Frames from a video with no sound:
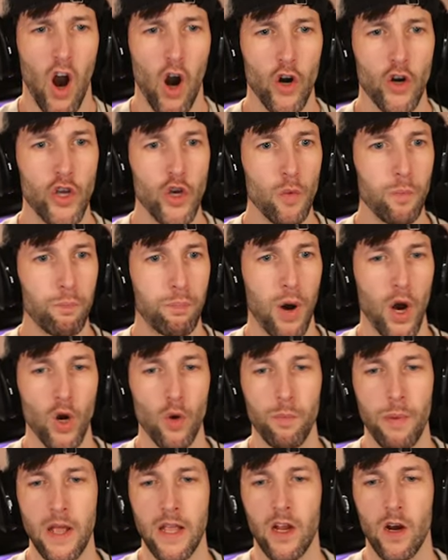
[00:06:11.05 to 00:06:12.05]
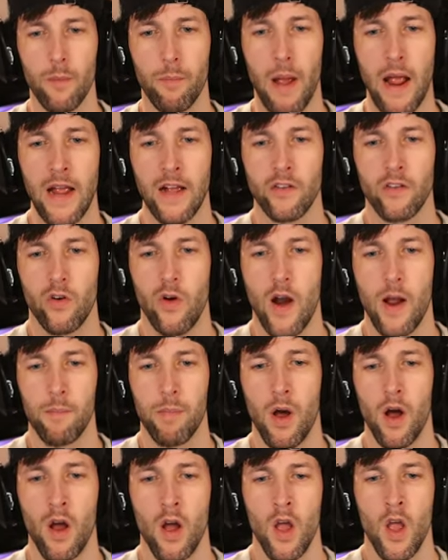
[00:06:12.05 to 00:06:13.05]
Are you pooping your pants,
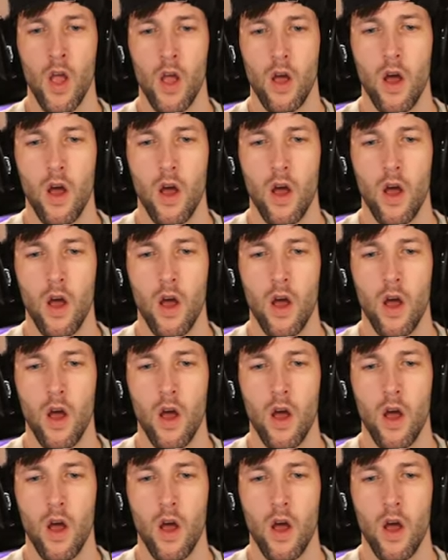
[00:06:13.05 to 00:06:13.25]
Grandpa?